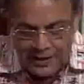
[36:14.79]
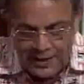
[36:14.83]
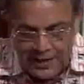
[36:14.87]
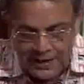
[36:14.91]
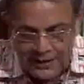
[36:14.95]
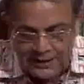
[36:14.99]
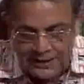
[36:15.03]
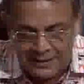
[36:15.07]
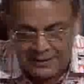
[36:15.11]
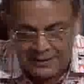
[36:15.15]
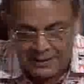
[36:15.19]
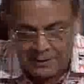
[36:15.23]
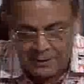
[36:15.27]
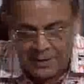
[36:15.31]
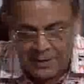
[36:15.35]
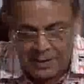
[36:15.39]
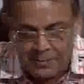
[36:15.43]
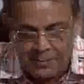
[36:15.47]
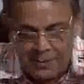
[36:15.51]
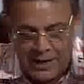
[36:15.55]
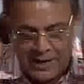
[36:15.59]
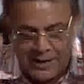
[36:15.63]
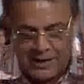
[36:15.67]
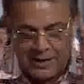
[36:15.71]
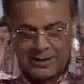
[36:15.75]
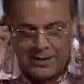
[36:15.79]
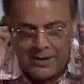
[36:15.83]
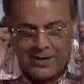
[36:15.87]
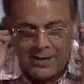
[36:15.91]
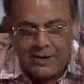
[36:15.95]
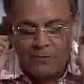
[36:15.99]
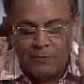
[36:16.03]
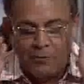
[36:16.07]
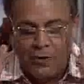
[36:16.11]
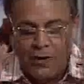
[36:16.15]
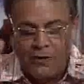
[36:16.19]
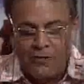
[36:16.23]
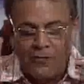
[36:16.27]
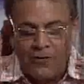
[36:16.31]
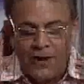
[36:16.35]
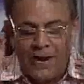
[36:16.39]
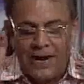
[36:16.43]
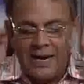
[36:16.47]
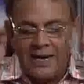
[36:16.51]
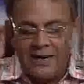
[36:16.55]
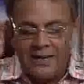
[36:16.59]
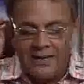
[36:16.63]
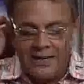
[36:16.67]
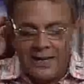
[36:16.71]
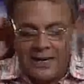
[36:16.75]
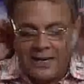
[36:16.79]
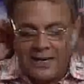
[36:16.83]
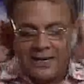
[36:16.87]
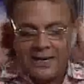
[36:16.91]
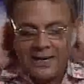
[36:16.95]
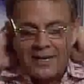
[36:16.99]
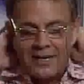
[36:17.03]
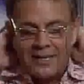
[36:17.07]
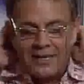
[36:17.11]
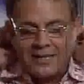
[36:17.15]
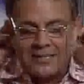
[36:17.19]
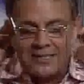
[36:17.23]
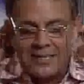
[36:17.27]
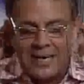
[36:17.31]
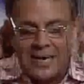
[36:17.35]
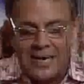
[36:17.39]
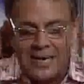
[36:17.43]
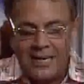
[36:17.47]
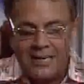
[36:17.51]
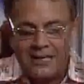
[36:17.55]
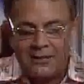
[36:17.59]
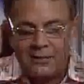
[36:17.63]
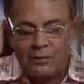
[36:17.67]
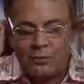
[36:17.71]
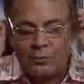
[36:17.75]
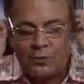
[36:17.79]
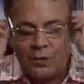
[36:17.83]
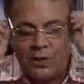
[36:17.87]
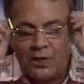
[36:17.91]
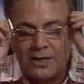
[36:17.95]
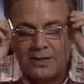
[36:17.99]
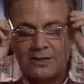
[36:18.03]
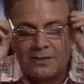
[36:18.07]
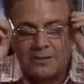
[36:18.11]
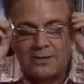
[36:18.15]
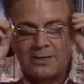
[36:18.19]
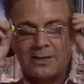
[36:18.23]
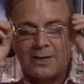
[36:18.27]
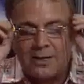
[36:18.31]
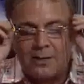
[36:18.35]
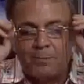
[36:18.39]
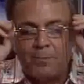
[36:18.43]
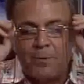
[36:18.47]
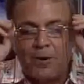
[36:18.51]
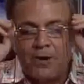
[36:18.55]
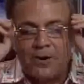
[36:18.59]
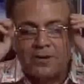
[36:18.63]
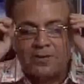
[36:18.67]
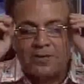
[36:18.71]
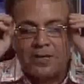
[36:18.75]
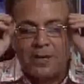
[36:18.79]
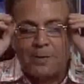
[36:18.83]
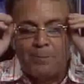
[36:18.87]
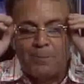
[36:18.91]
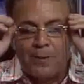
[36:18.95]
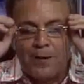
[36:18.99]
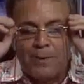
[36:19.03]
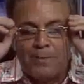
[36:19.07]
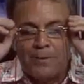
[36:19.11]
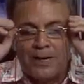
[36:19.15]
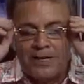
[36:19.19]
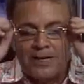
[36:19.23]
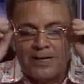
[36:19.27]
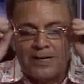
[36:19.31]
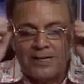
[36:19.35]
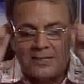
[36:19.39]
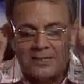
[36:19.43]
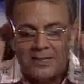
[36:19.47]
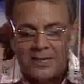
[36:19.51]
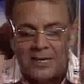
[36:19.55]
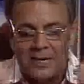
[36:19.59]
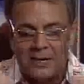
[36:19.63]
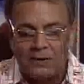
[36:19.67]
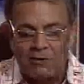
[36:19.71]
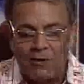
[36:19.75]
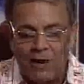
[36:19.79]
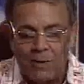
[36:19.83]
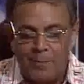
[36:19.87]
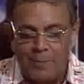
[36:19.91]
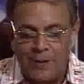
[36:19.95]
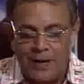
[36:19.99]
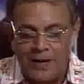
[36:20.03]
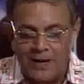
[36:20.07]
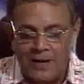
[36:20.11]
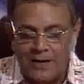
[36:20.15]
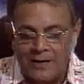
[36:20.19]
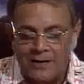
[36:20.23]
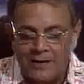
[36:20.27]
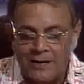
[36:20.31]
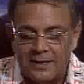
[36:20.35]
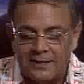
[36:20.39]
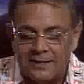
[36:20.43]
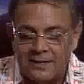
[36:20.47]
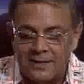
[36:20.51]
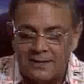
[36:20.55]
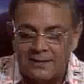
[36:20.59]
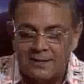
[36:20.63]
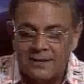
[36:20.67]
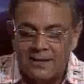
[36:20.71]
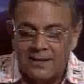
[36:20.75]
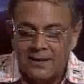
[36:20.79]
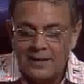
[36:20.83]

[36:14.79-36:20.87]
In the similar manner, we find that another challenge towards policy implementation in developing countries is